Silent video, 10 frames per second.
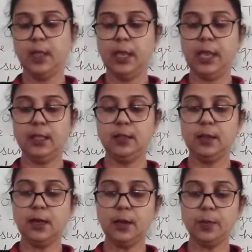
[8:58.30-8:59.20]
And the
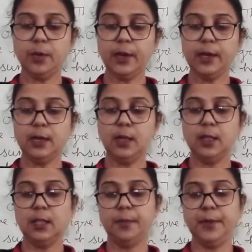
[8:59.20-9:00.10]
third
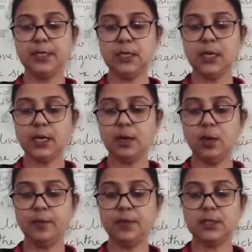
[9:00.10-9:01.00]
point, the
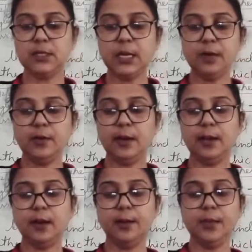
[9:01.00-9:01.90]
president of the
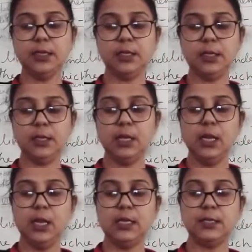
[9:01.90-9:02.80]
central committee
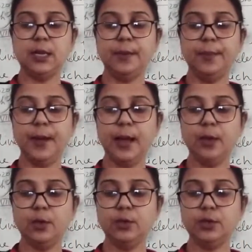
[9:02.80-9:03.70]
is
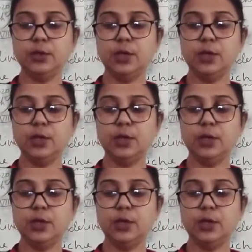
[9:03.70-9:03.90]
about